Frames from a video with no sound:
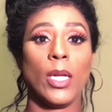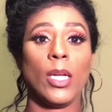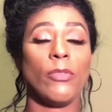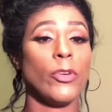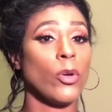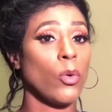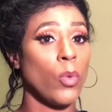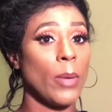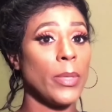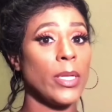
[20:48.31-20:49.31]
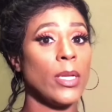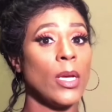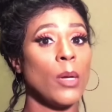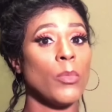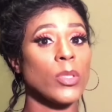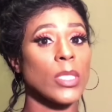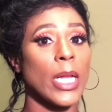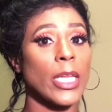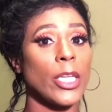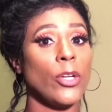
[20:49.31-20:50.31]
If you're a woman, most
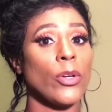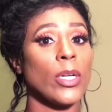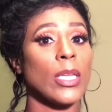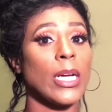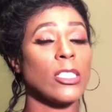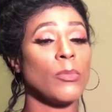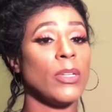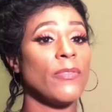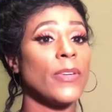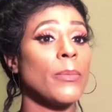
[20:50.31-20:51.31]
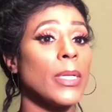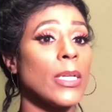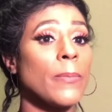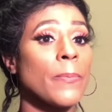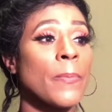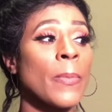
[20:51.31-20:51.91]
likely you're inclined to be feminine.